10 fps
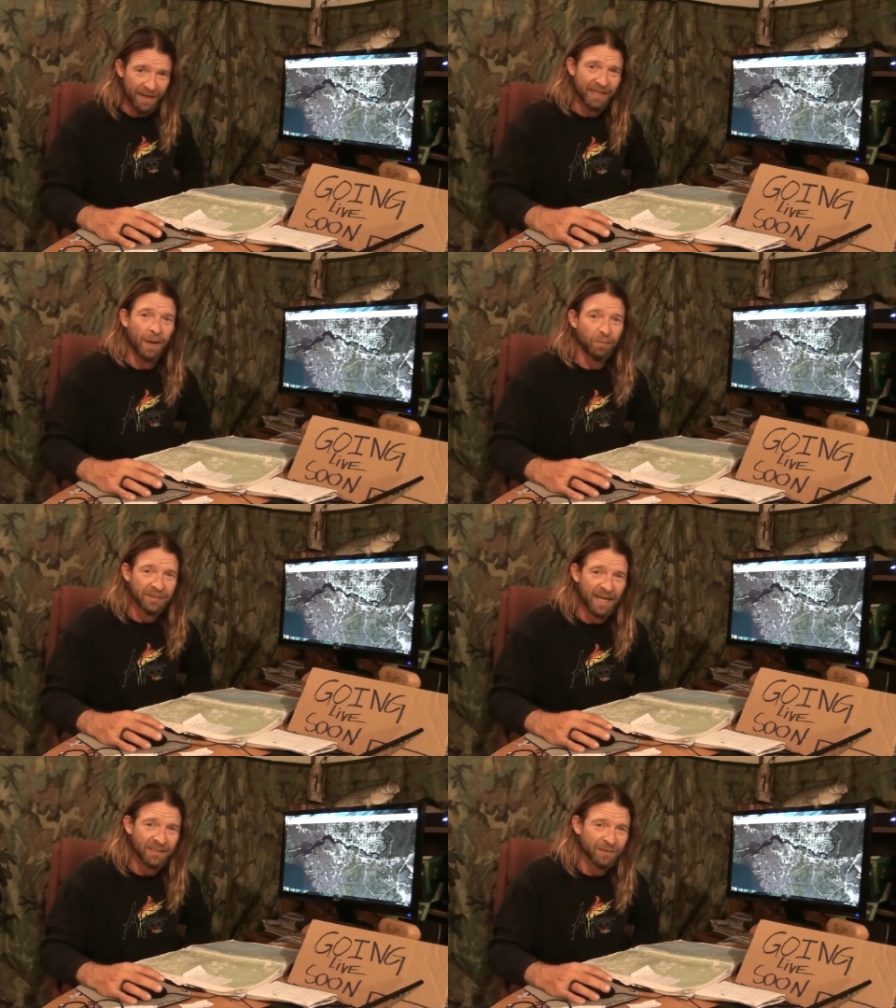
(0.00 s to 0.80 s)
in a couple
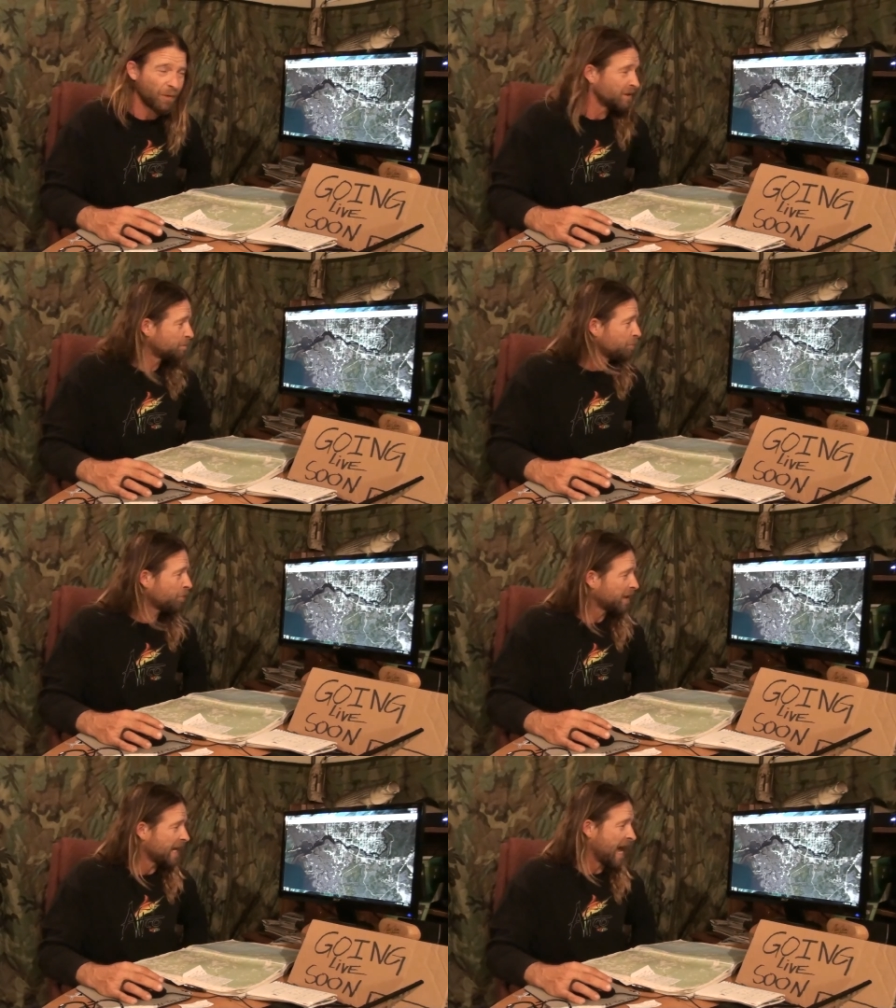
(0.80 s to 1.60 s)
of days, so I was
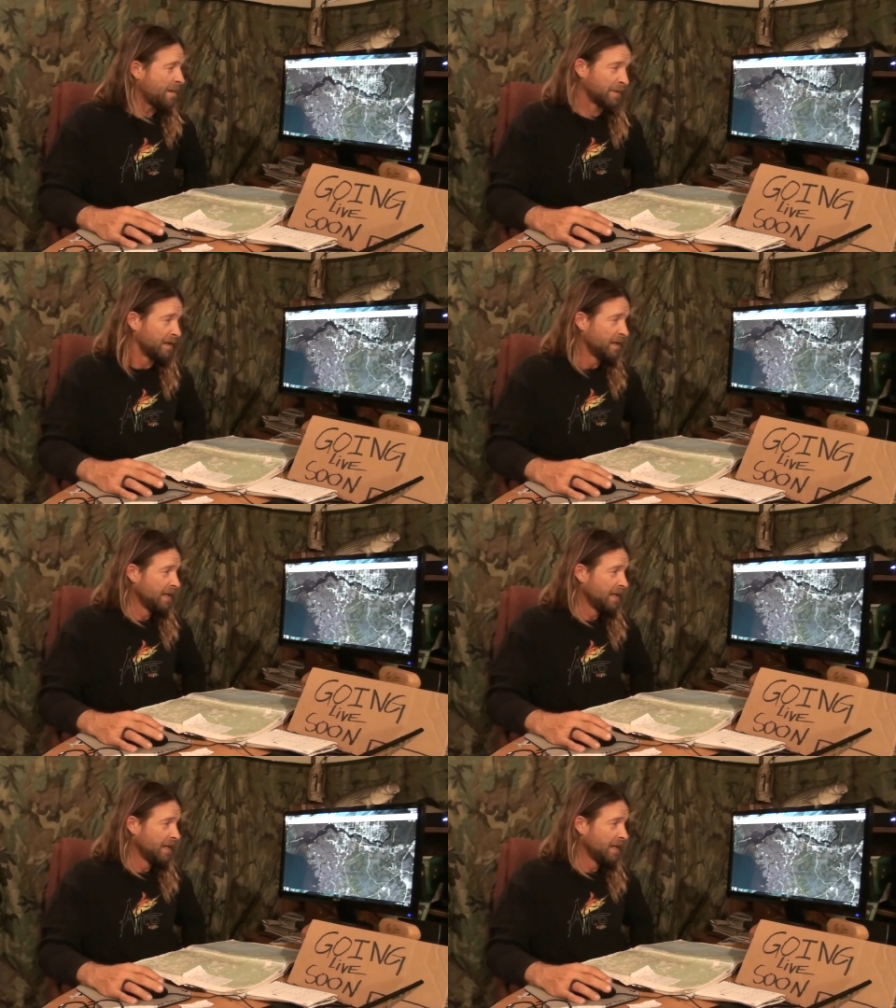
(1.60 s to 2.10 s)
pretty happy.